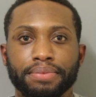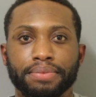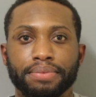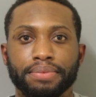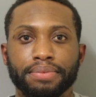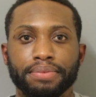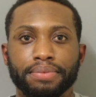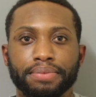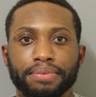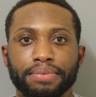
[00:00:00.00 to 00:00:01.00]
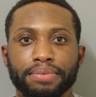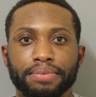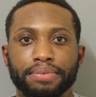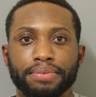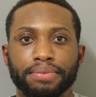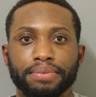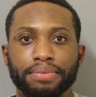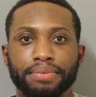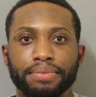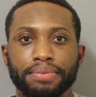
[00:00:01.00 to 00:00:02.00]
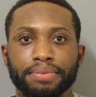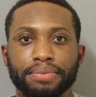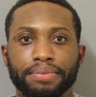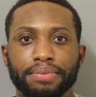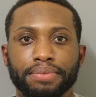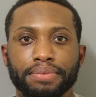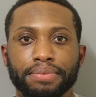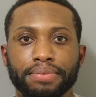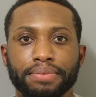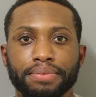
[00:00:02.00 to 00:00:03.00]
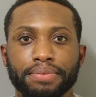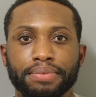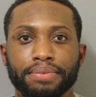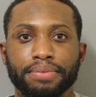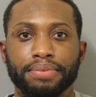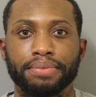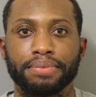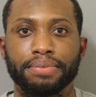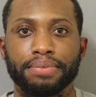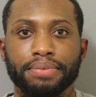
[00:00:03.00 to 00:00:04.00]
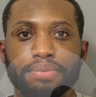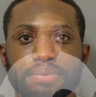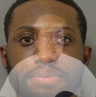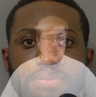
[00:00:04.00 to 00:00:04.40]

He made a plea of guilty of manslaughter and sexual penetration of